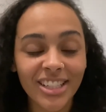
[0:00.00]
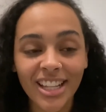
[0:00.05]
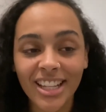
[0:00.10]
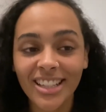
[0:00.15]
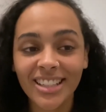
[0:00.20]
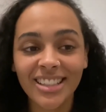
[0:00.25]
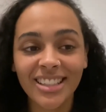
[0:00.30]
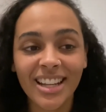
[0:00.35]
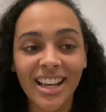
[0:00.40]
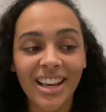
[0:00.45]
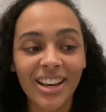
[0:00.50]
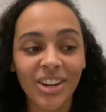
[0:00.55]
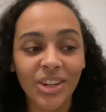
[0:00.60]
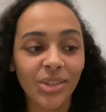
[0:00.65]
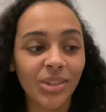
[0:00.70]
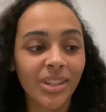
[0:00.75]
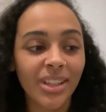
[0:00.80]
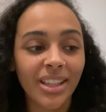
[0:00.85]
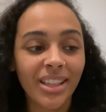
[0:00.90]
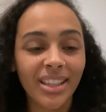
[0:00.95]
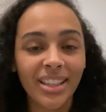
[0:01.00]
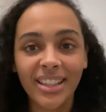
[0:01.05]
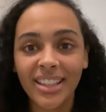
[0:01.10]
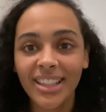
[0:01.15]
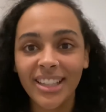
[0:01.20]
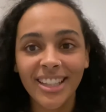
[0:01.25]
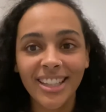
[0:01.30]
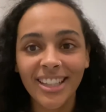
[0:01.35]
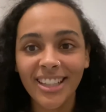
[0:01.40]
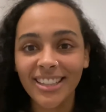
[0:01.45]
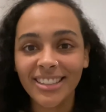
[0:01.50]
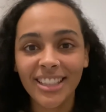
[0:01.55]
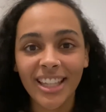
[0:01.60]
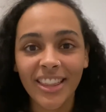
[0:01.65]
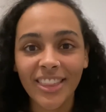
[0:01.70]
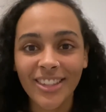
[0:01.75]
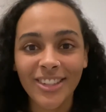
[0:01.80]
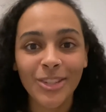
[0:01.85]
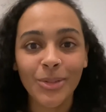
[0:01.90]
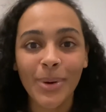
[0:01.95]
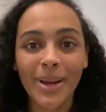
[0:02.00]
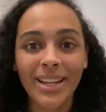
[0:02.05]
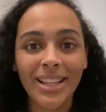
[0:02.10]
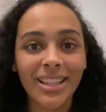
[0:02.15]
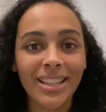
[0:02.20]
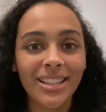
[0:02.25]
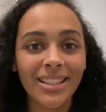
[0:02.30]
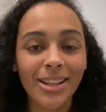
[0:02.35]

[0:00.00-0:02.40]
It's now like the 20